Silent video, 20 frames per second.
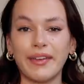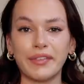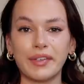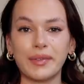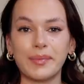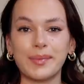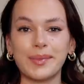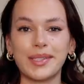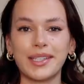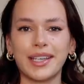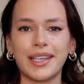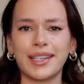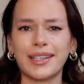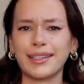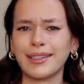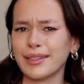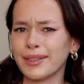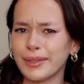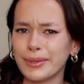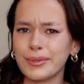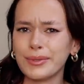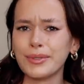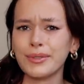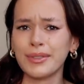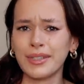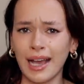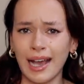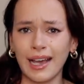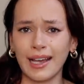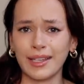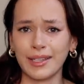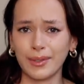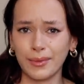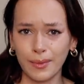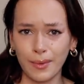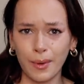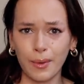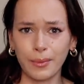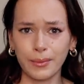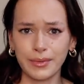everyone was like, you do not,
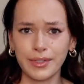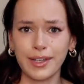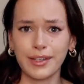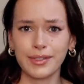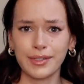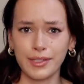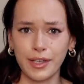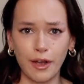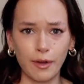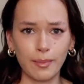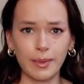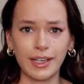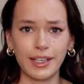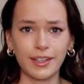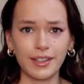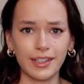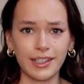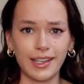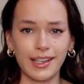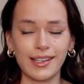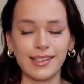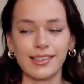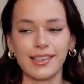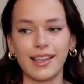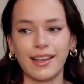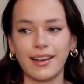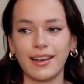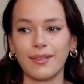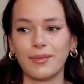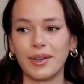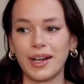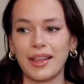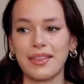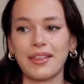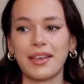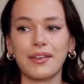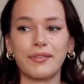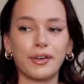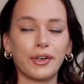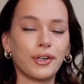you own so many hoodies. And when I
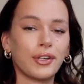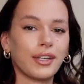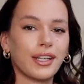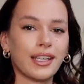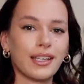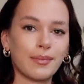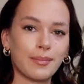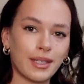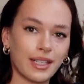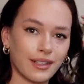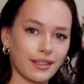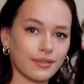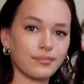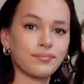think of a hoodie, I mean